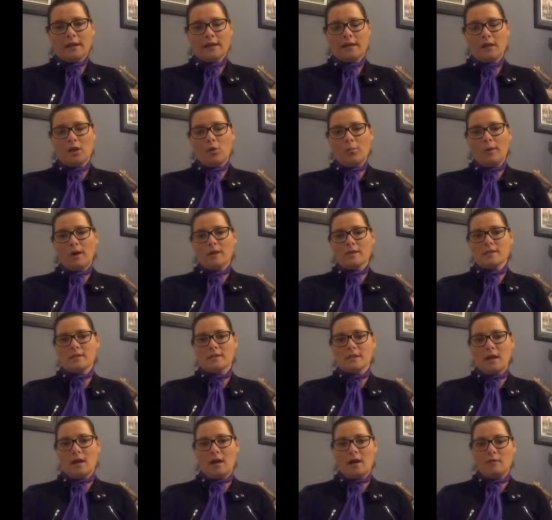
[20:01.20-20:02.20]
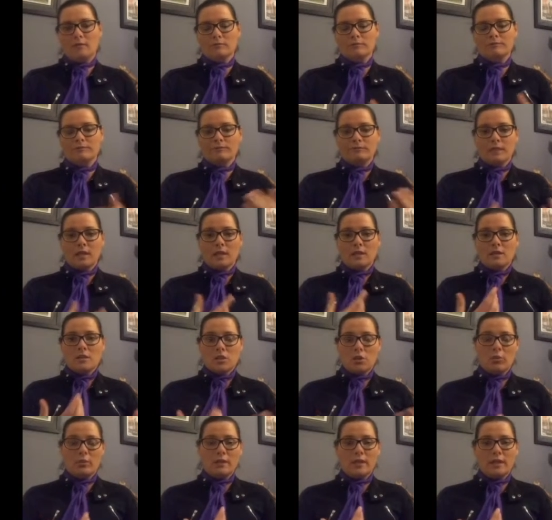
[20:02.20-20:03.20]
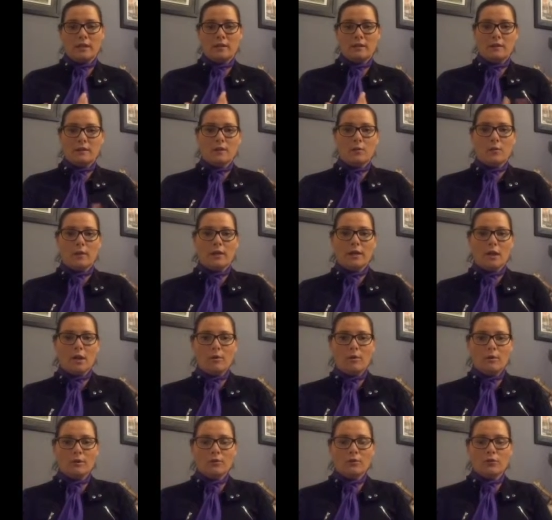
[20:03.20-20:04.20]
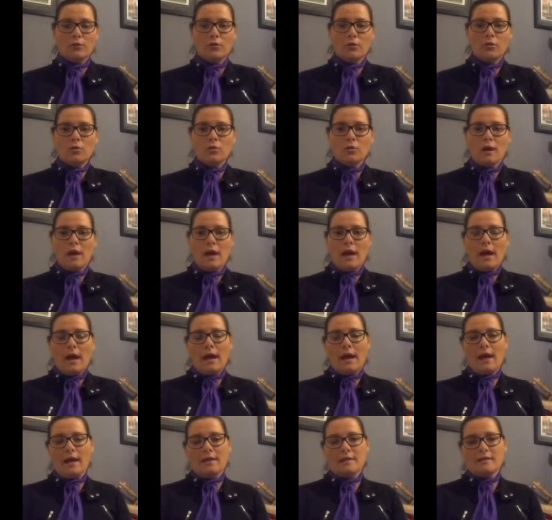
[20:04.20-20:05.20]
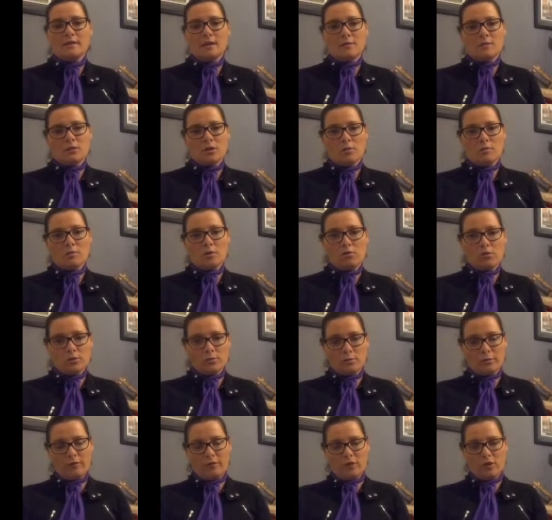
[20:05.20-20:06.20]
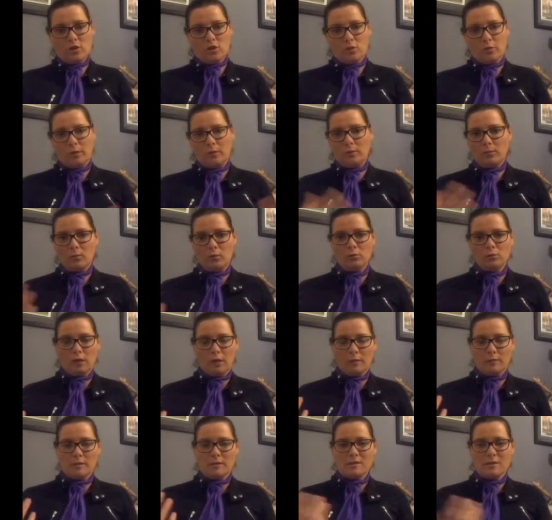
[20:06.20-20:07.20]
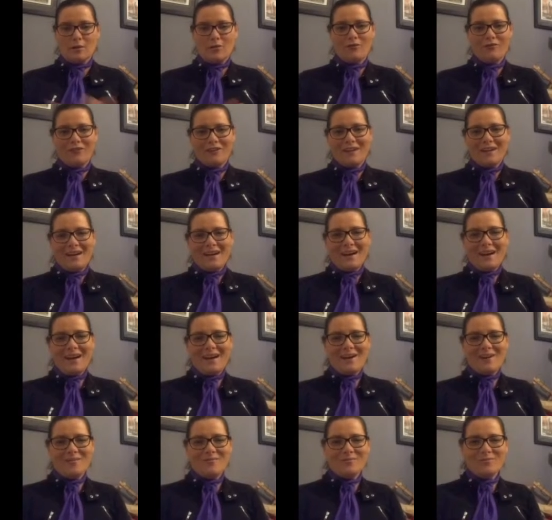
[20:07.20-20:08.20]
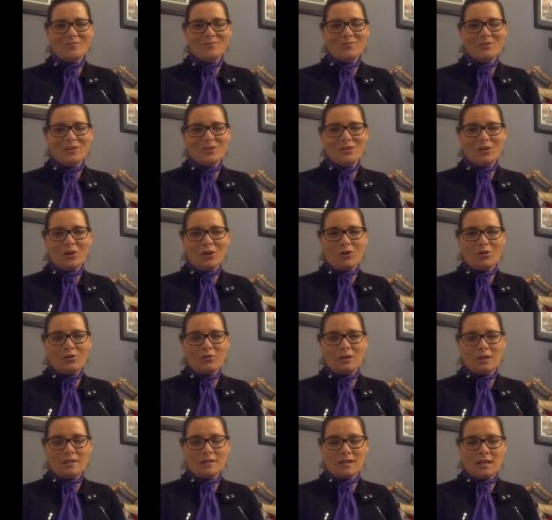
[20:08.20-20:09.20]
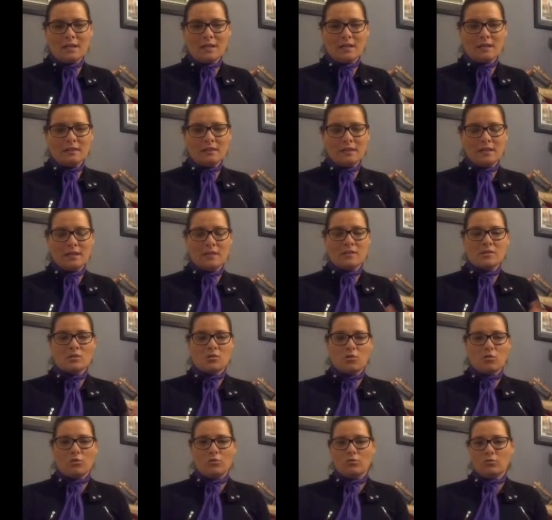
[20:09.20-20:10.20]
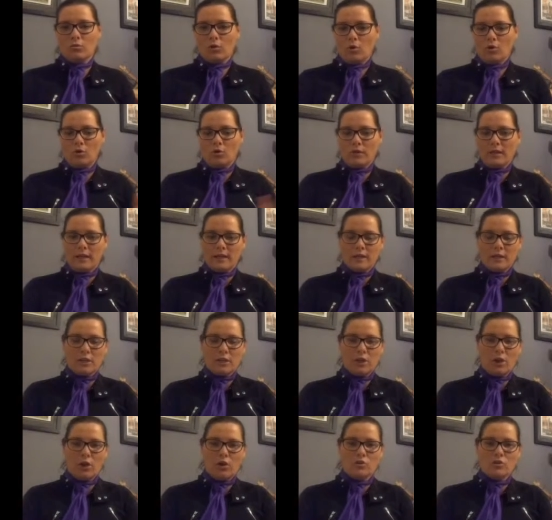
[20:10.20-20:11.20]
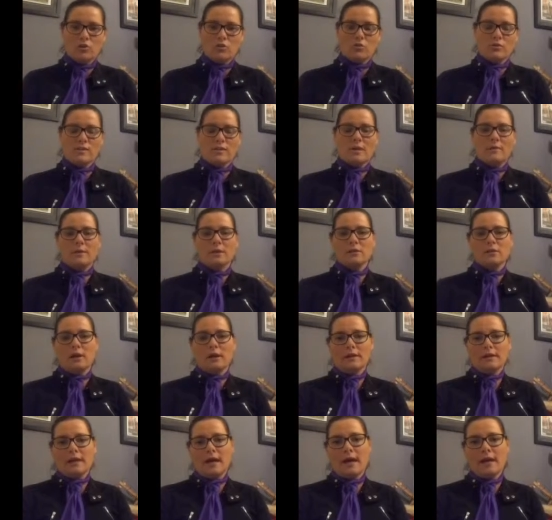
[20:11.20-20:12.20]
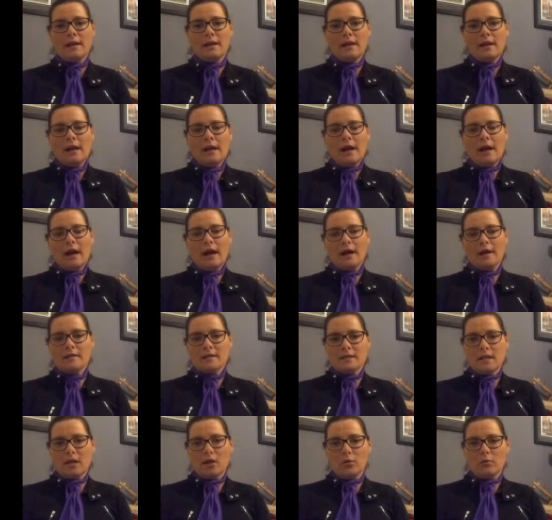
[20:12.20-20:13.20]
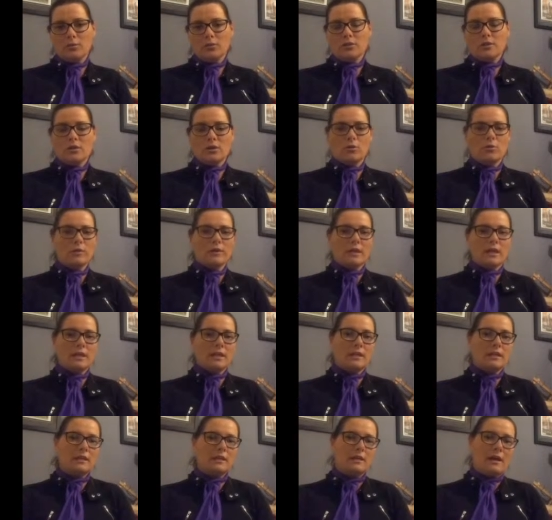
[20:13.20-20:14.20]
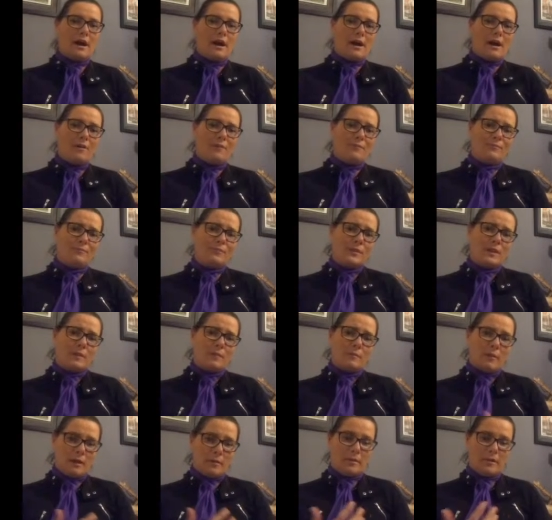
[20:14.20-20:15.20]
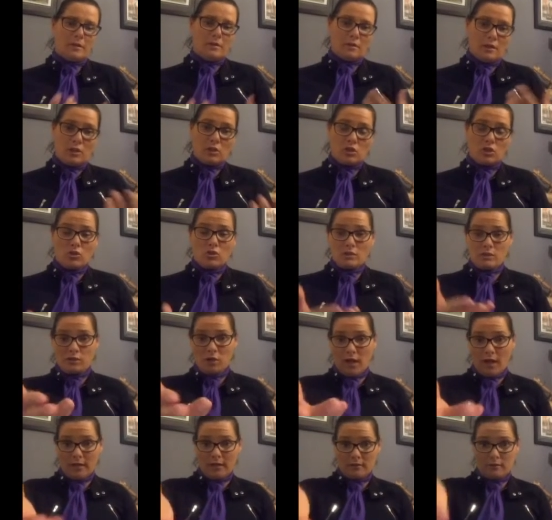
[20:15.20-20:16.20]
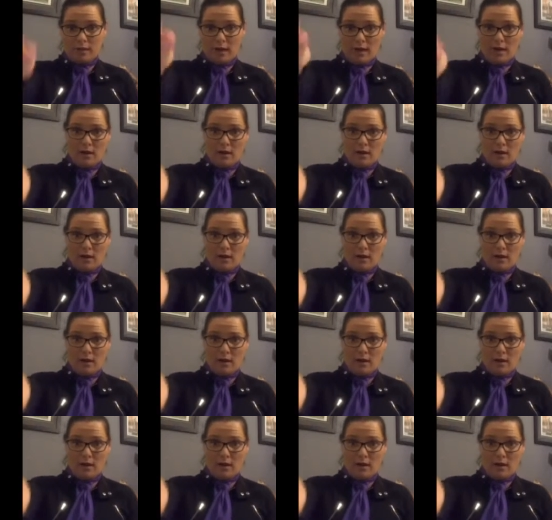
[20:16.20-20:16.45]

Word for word: that can help us deal with anything that we're going through, and sometimes horse professional people like myself, you know, attending clinics or getting a coach or something like that to help you deal with any maybe issues like